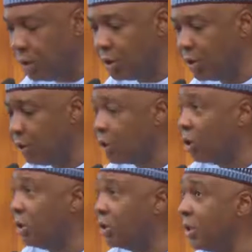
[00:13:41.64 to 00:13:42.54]
Distinguished
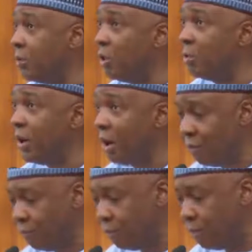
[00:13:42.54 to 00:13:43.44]
colleagues, let me, on
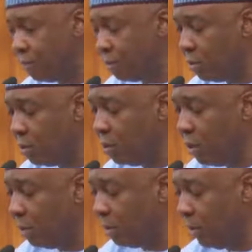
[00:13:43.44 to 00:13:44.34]
behalf of
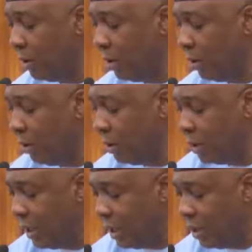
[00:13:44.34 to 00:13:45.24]
you and the
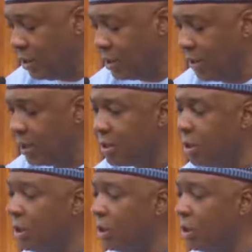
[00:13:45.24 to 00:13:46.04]
entire Senate,